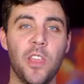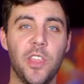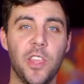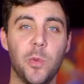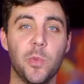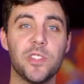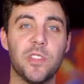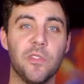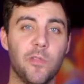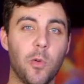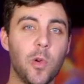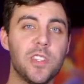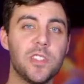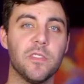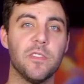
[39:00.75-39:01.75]
that it was the
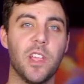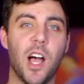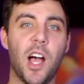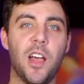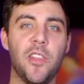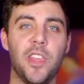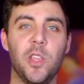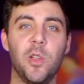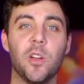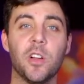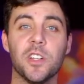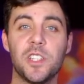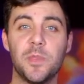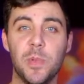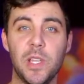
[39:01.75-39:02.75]
voice of God that you
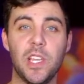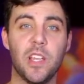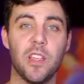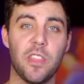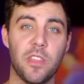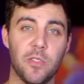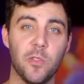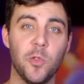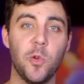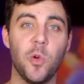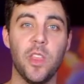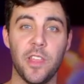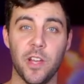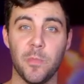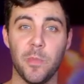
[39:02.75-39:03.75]
heard speaking
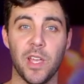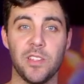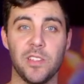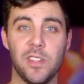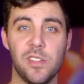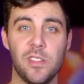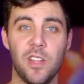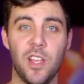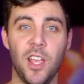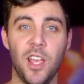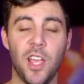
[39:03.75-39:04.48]
through their message.